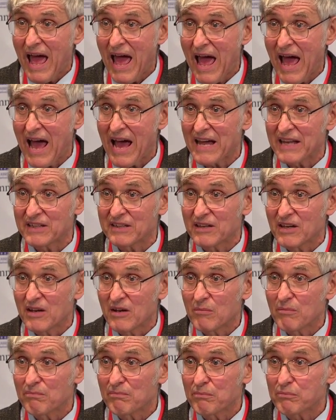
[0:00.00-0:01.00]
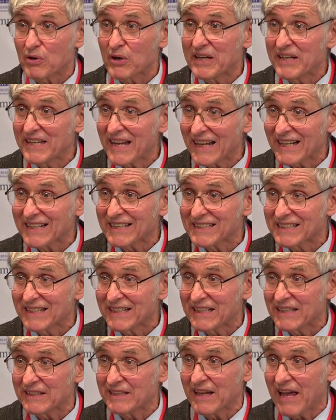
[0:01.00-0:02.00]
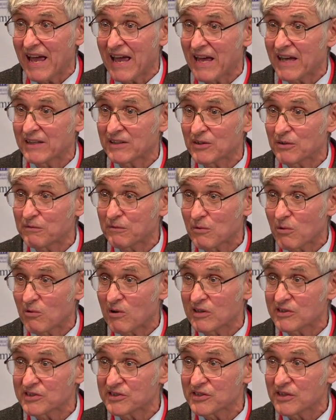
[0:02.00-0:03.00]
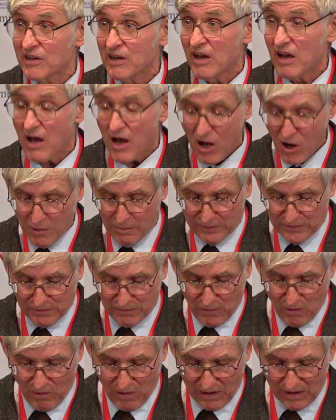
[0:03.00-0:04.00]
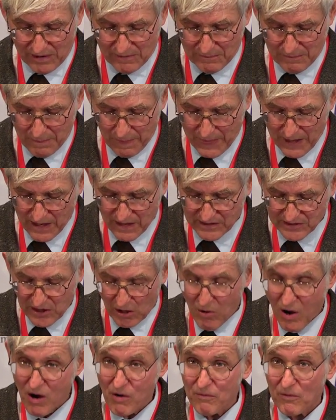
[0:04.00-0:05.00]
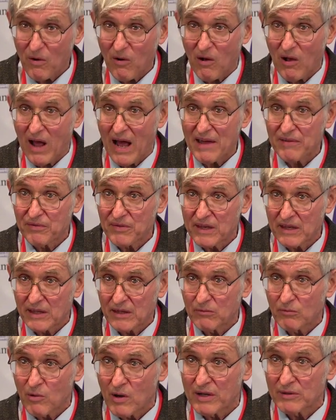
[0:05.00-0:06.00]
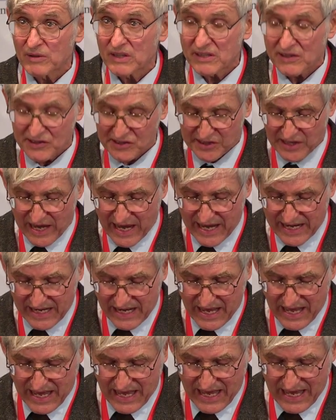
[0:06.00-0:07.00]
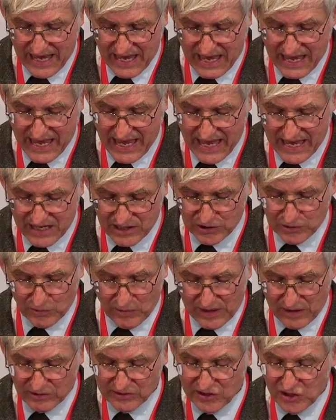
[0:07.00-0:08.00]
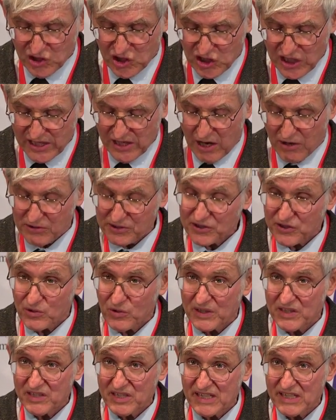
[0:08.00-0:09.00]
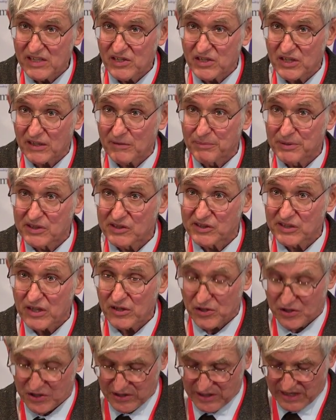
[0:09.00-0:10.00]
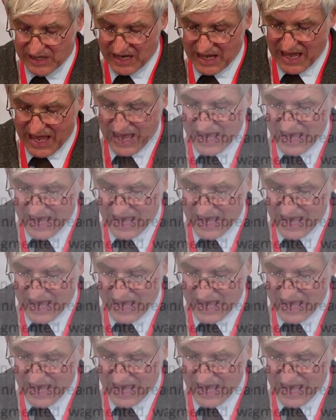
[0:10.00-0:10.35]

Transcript: had predicted and, of course, hoped for. So overall, I think one could say Israel's geostrategic position